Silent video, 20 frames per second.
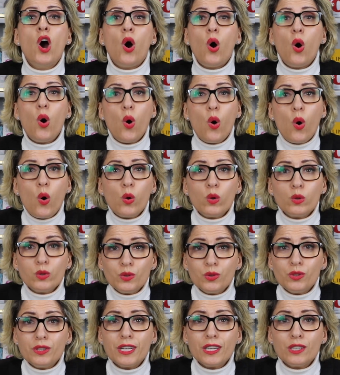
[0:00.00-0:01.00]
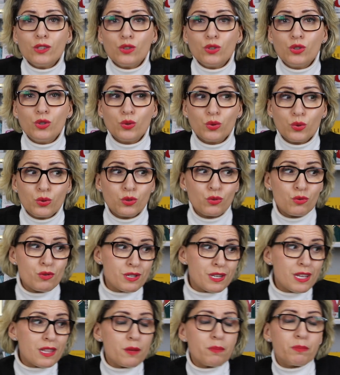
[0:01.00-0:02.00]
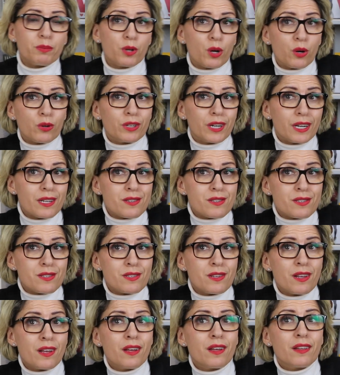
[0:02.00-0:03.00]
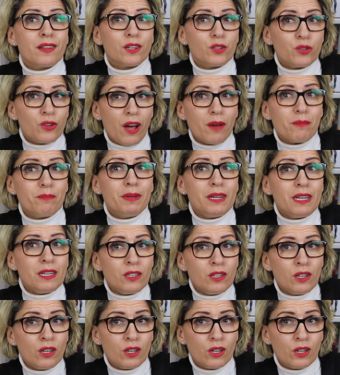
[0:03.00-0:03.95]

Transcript: All you need to do to see the progress that you have been